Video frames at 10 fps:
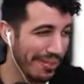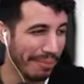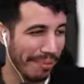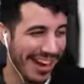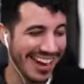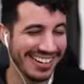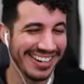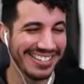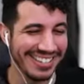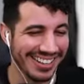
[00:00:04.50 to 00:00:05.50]
but the pain
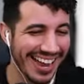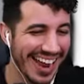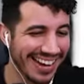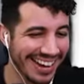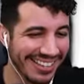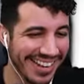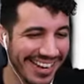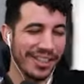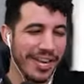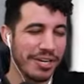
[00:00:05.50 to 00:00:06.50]
is lagging.
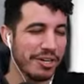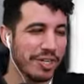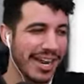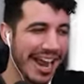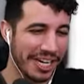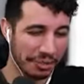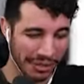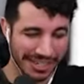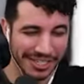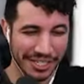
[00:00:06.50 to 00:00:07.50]
I think you just
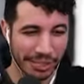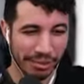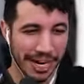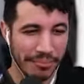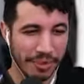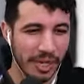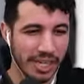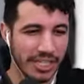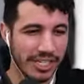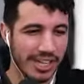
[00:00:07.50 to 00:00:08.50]
accurately described
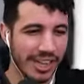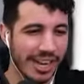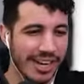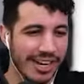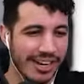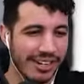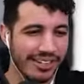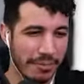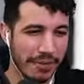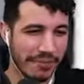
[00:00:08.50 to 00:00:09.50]
what it's
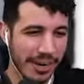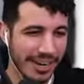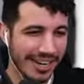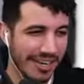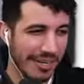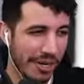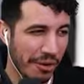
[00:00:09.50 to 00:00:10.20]
like to be fighting in